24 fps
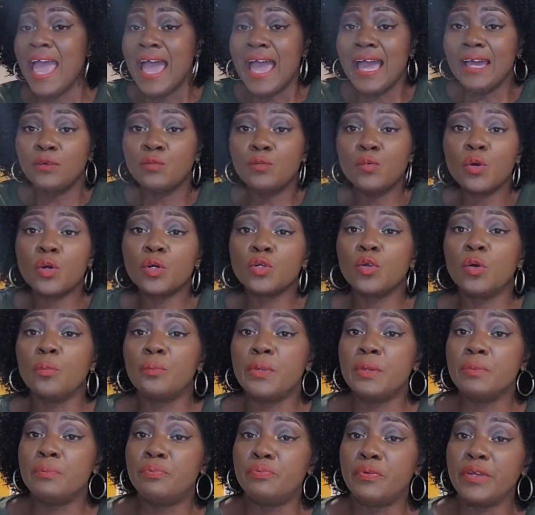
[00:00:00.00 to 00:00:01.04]
And we're going to
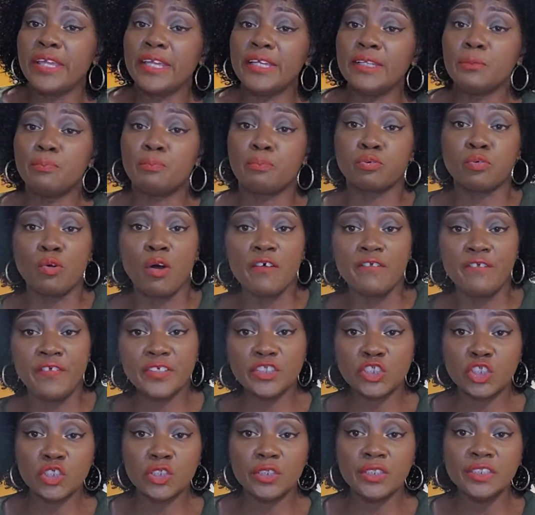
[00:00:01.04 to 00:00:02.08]
be bringing
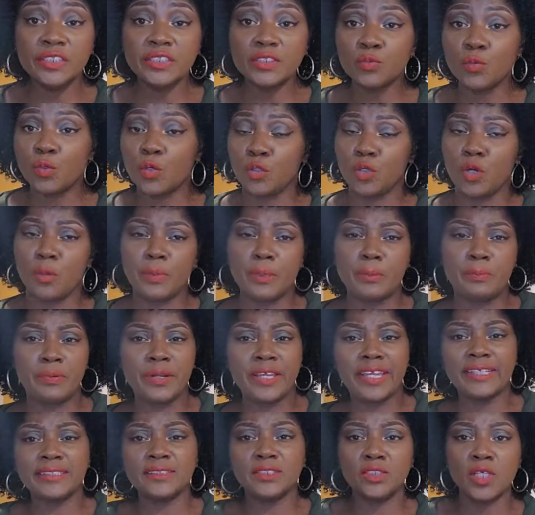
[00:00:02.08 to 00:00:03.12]
professionals. We're going to be
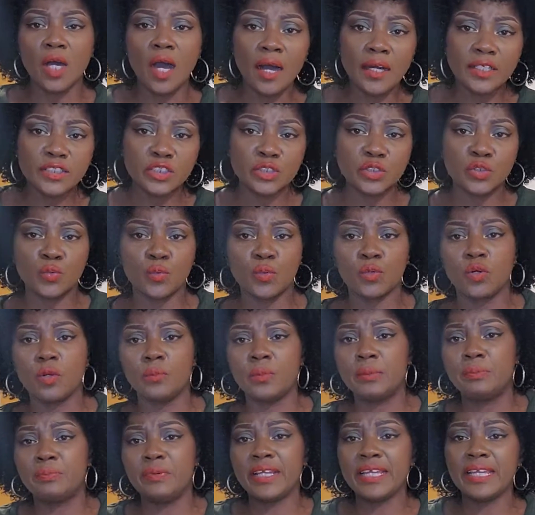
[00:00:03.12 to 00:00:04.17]
bringing doctors. We're going to
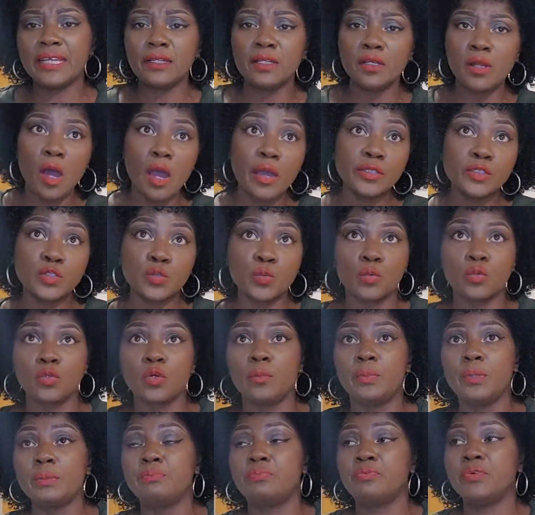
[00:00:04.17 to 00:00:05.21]
be bringing lawyers. We're going
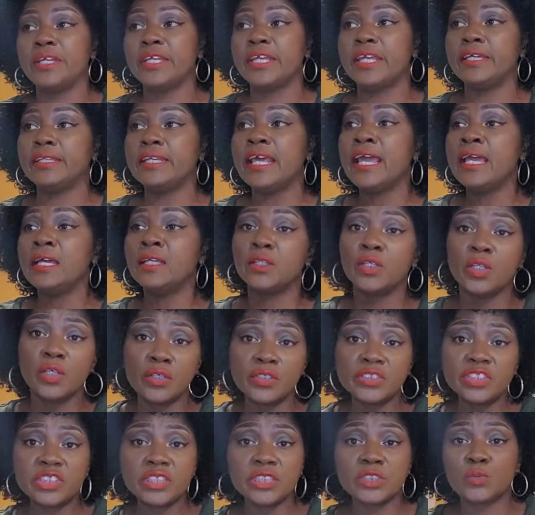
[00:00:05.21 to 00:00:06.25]
to be bringing
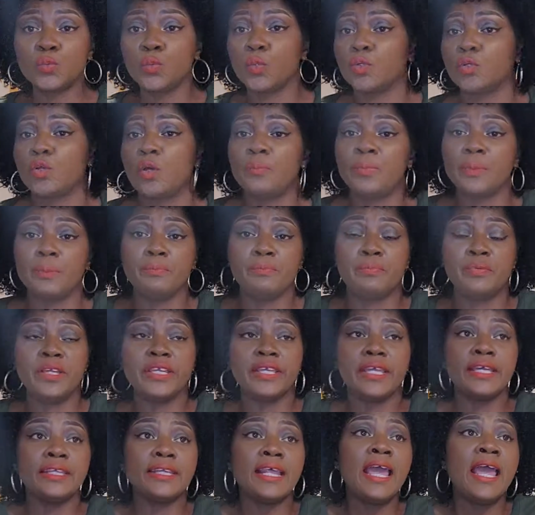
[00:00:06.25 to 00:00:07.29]
nurses. We're going to be
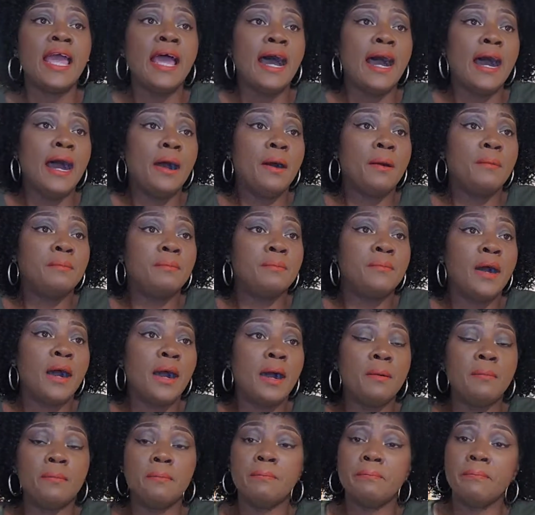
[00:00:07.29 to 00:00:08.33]
bringing
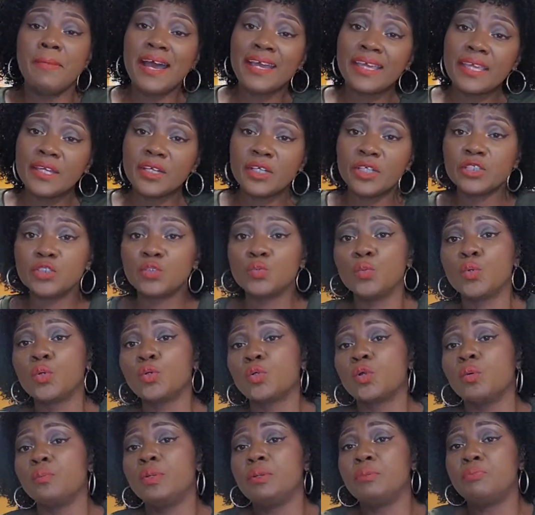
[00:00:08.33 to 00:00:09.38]
marketers. We're
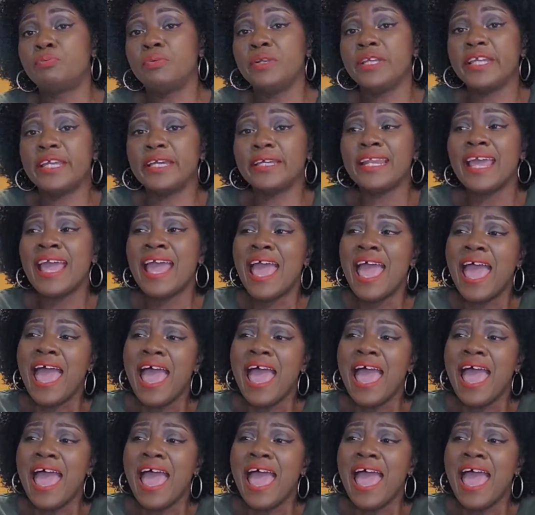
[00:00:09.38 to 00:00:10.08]
going to be bringing